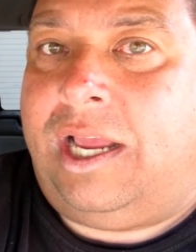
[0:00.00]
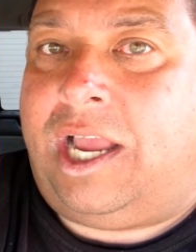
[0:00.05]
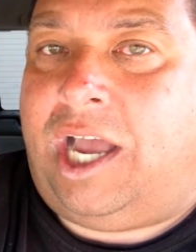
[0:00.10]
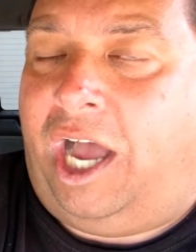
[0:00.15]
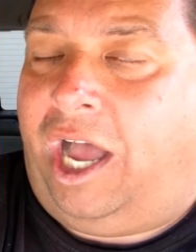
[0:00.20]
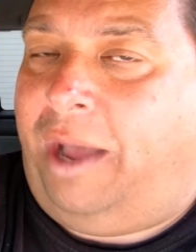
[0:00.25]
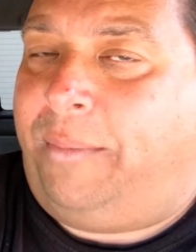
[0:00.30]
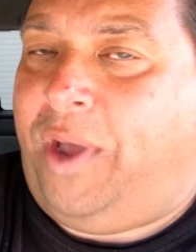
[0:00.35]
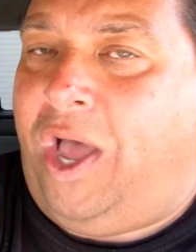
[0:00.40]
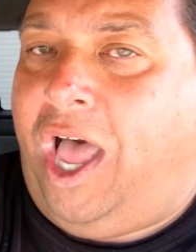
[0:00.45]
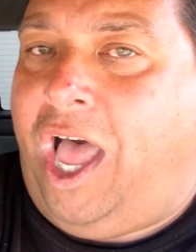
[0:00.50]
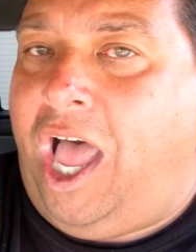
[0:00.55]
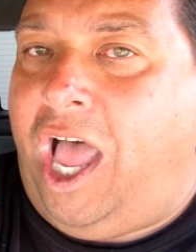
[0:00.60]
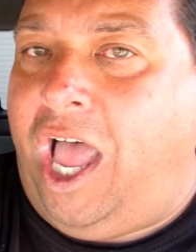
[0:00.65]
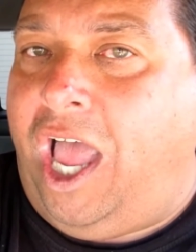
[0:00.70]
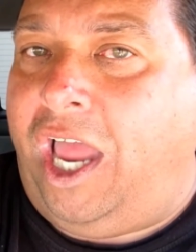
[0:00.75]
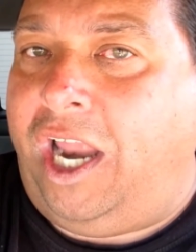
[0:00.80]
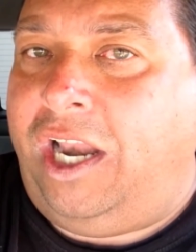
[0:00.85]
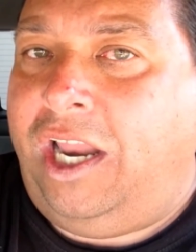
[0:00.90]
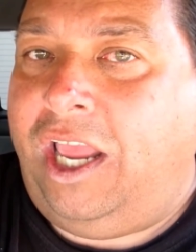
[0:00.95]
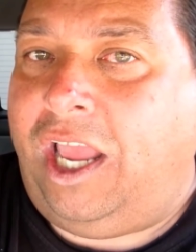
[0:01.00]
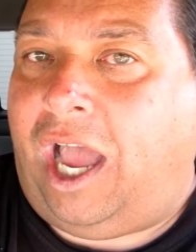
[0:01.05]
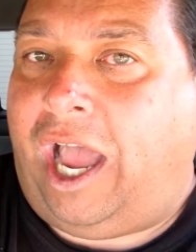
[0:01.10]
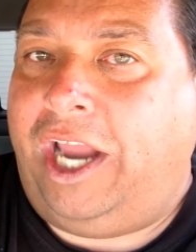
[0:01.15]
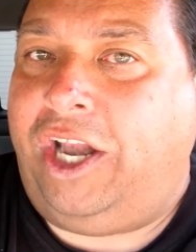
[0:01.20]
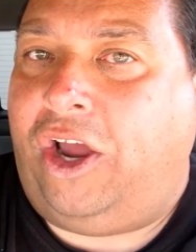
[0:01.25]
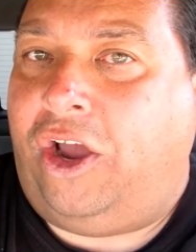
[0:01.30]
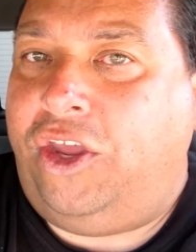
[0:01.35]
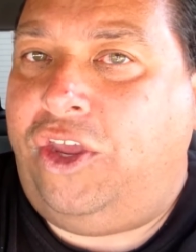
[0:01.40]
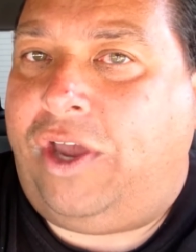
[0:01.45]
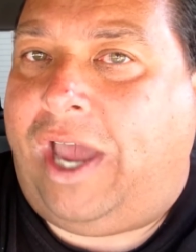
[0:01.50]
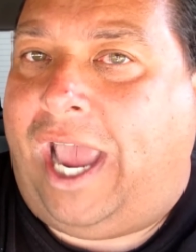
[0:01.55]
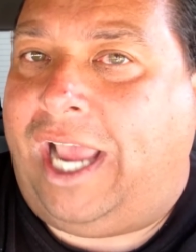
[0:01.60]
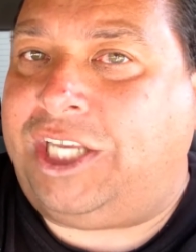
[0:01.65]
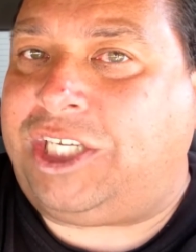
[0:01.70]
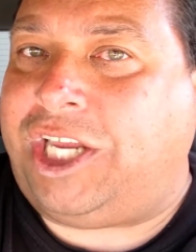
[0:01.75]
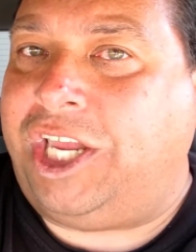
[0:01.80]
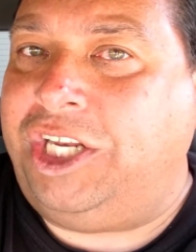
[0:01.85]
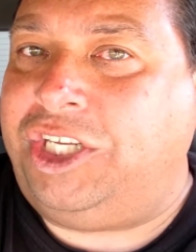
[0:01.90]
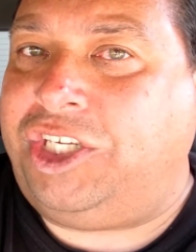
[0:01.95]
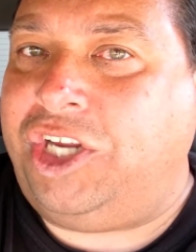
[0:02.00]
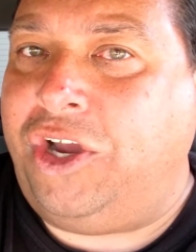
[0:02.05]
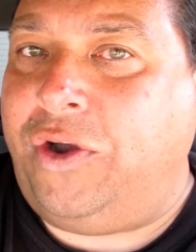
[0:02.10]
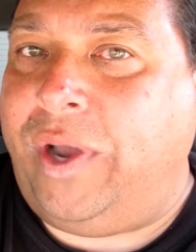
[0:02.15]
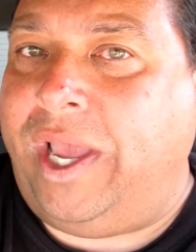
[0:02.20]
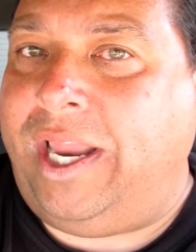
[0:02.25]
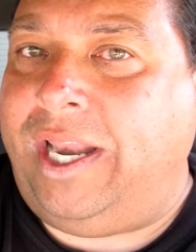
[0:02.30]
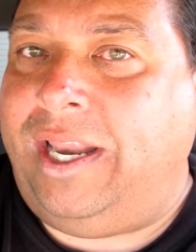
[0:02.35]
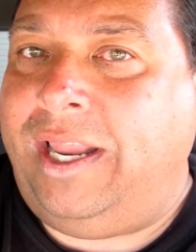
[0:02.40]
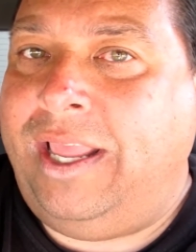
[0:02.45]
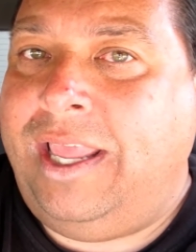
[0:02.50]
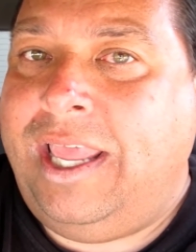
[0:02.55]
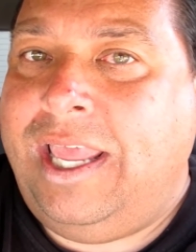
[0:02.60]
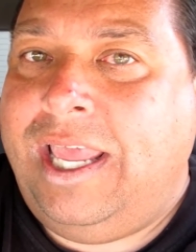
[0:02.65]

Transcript: Come on, I know you guys can do it.